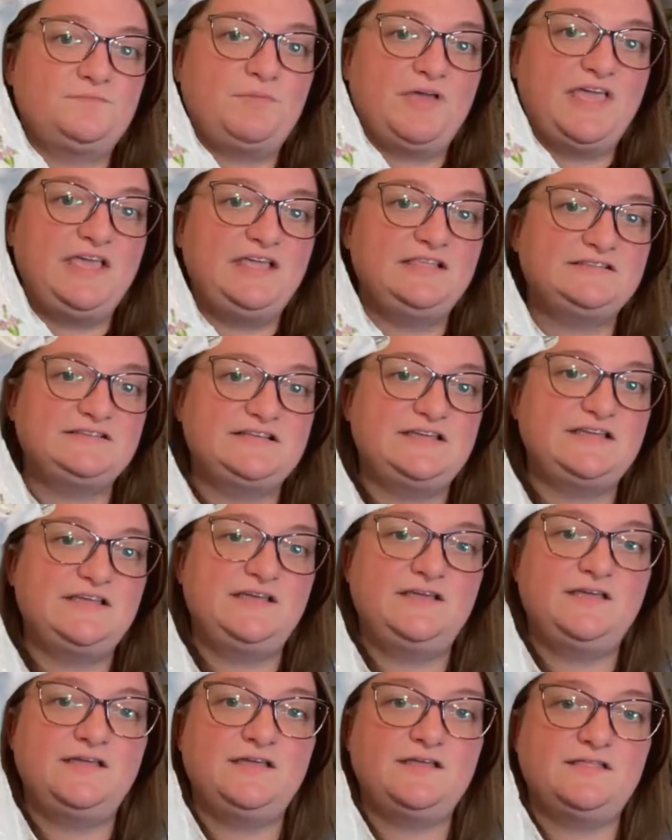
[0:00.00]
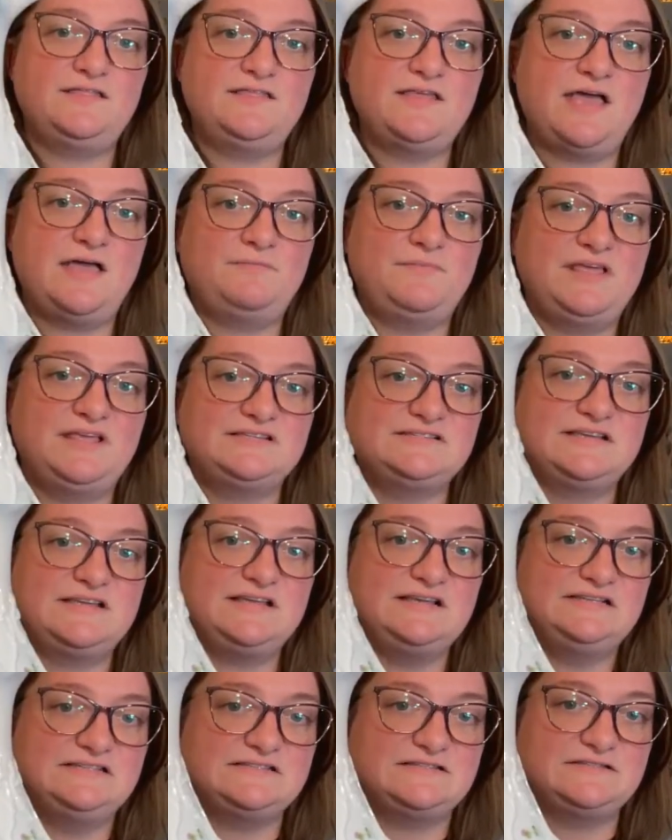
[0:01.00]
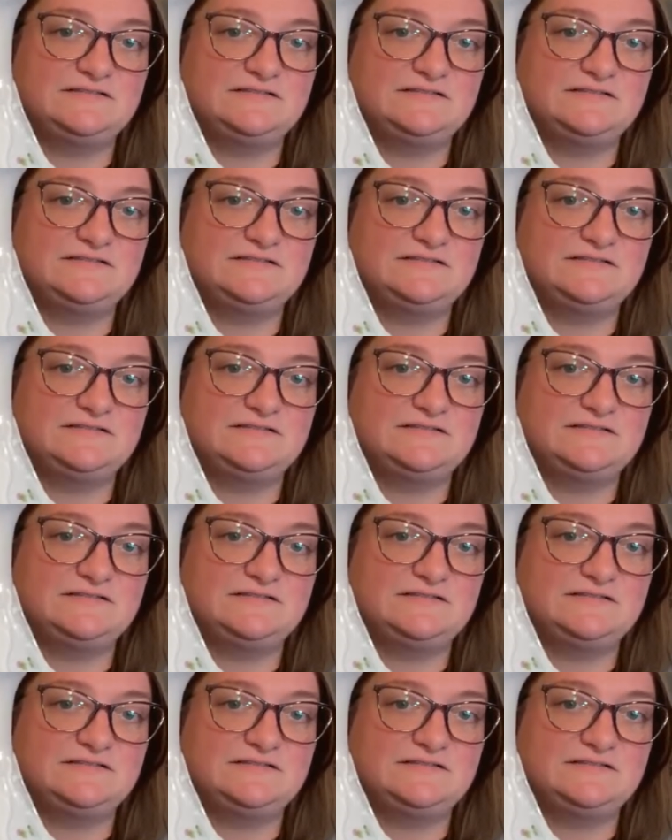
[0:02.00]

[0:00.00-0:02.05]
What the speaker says: painting that makes it